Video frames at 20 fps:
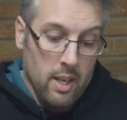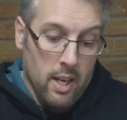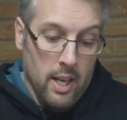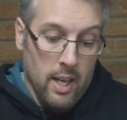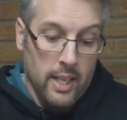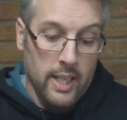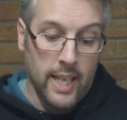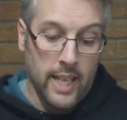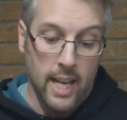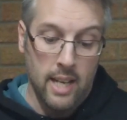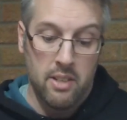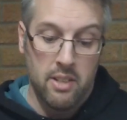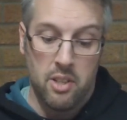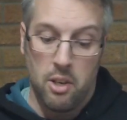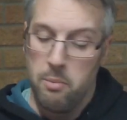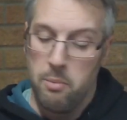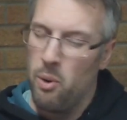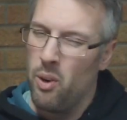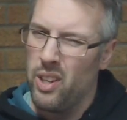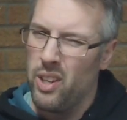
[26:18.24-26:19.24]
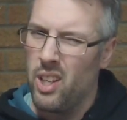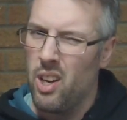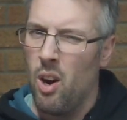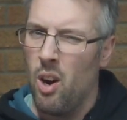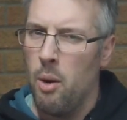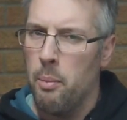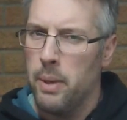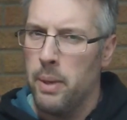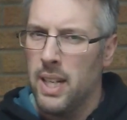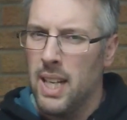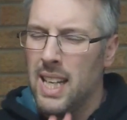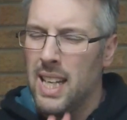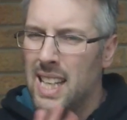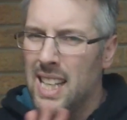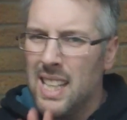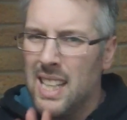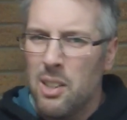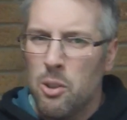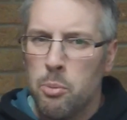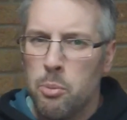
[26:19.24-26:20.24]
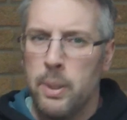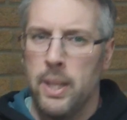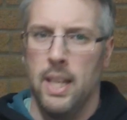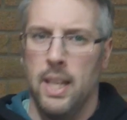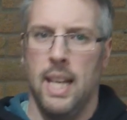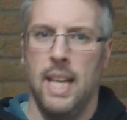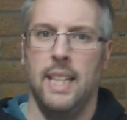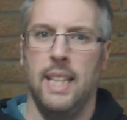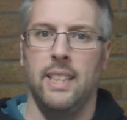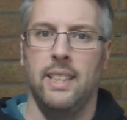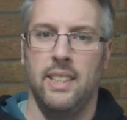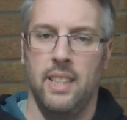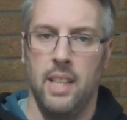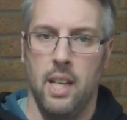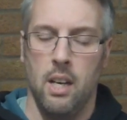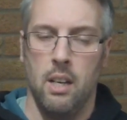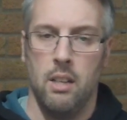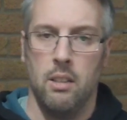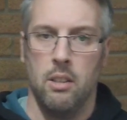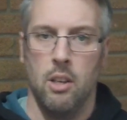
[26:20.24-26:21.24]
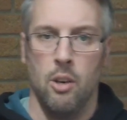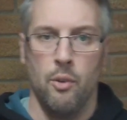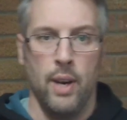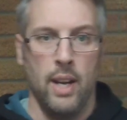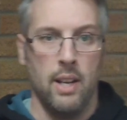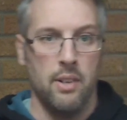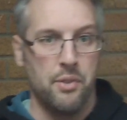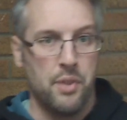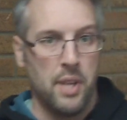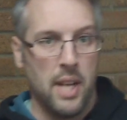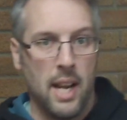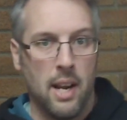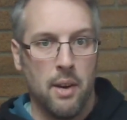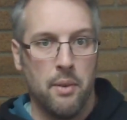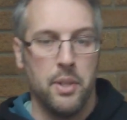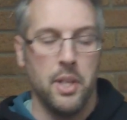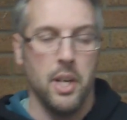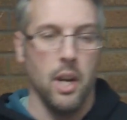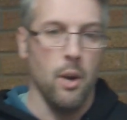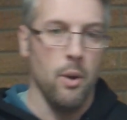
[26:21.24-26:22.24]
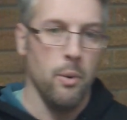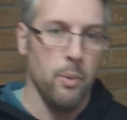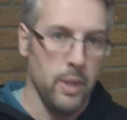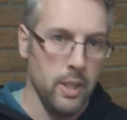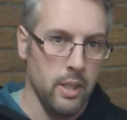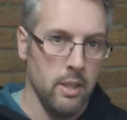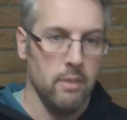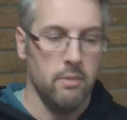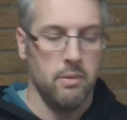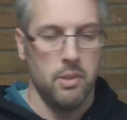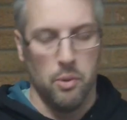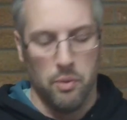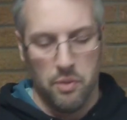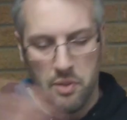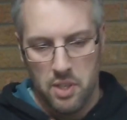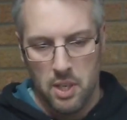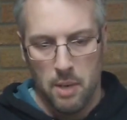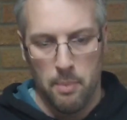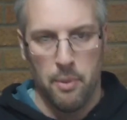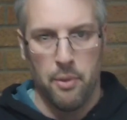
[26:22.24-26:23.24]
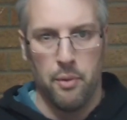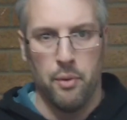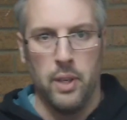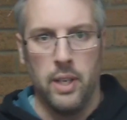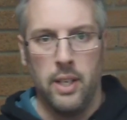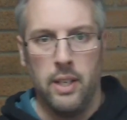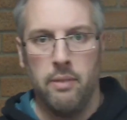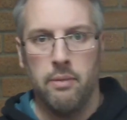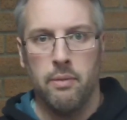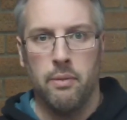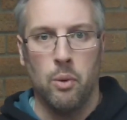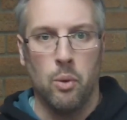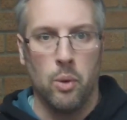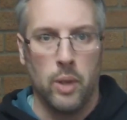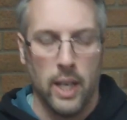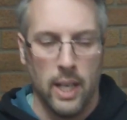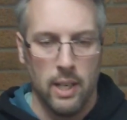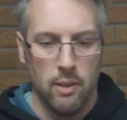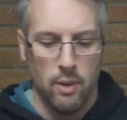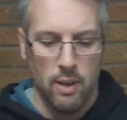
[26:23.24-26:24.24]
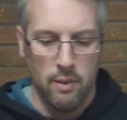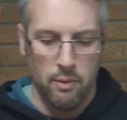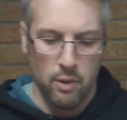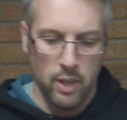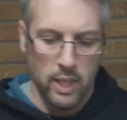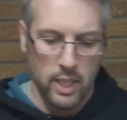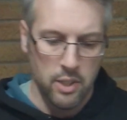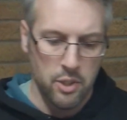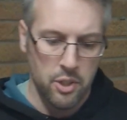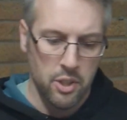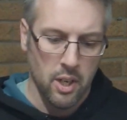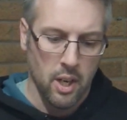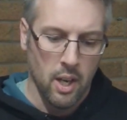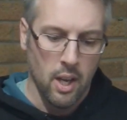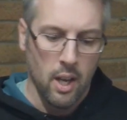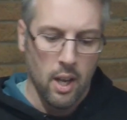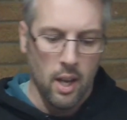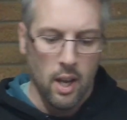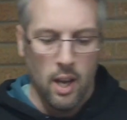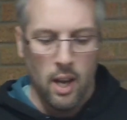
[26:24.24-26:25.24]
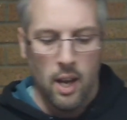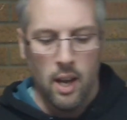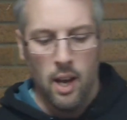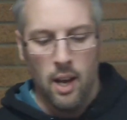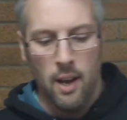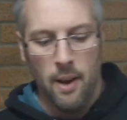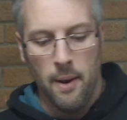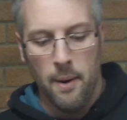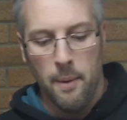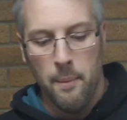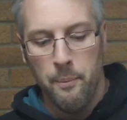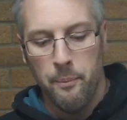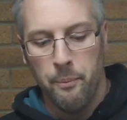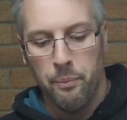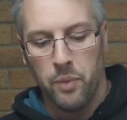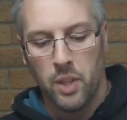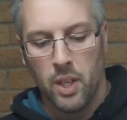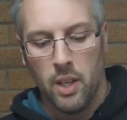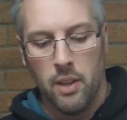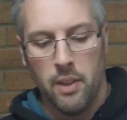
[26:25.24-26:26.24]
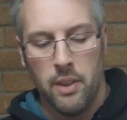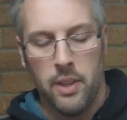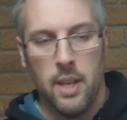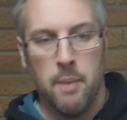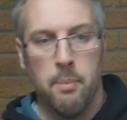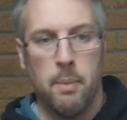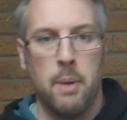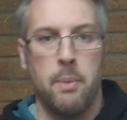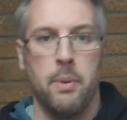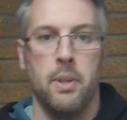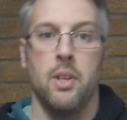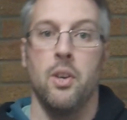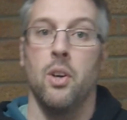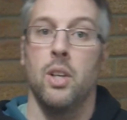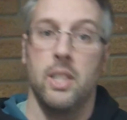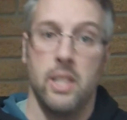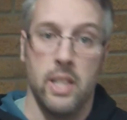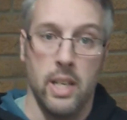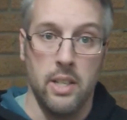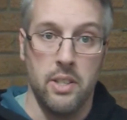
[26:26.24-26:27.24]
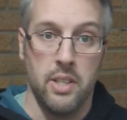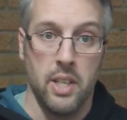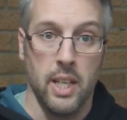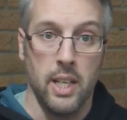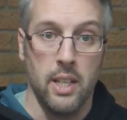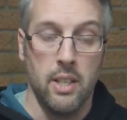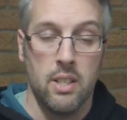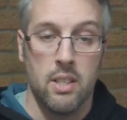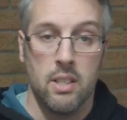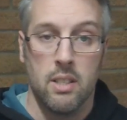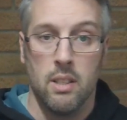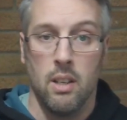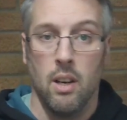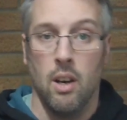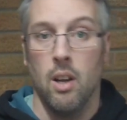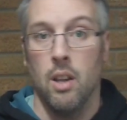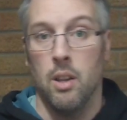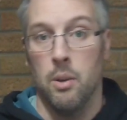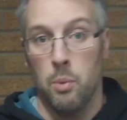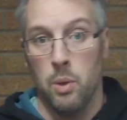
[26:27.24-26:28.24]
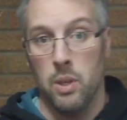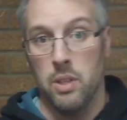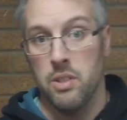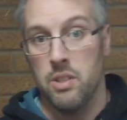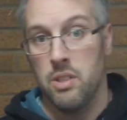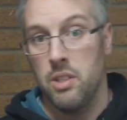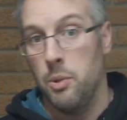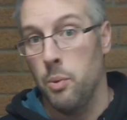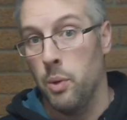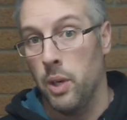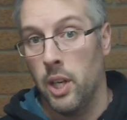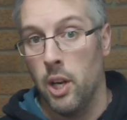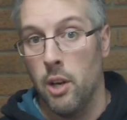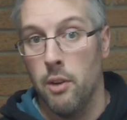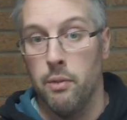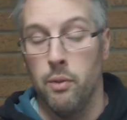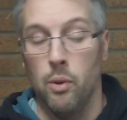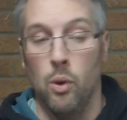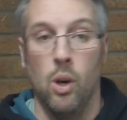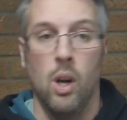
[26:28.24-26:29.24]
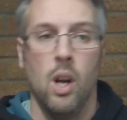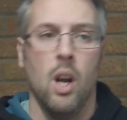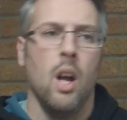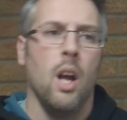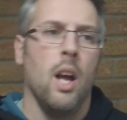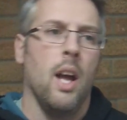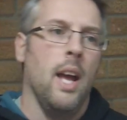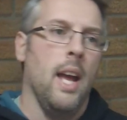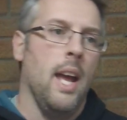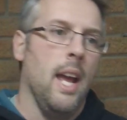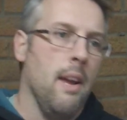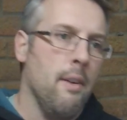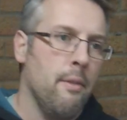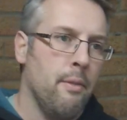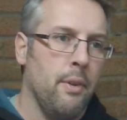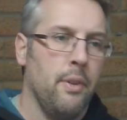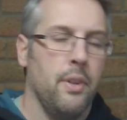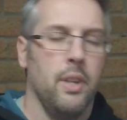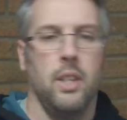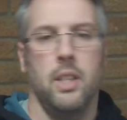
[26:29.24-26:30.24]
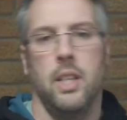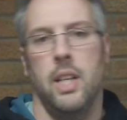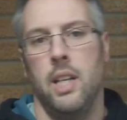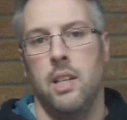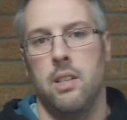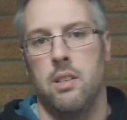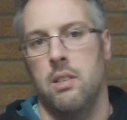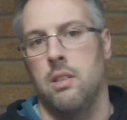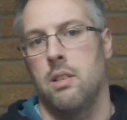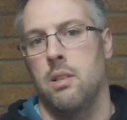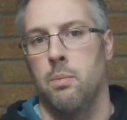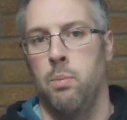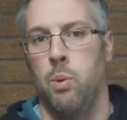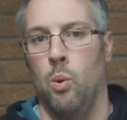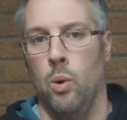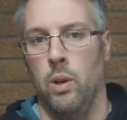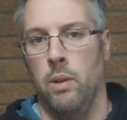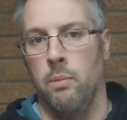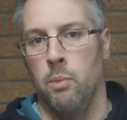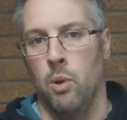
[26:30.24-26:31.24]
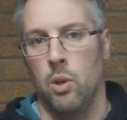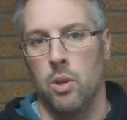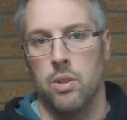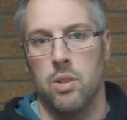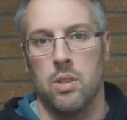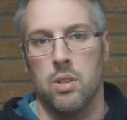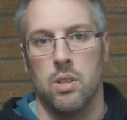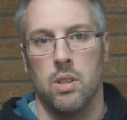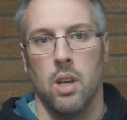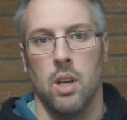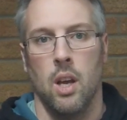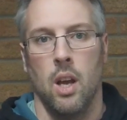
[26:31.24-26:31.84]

and again, don't mind the car being a little bit lazier around town, you know, when the sort of sub 3, 4K rev range, then maybe the 19Ts are the ones you want to go for. Everything needs the supporting mods,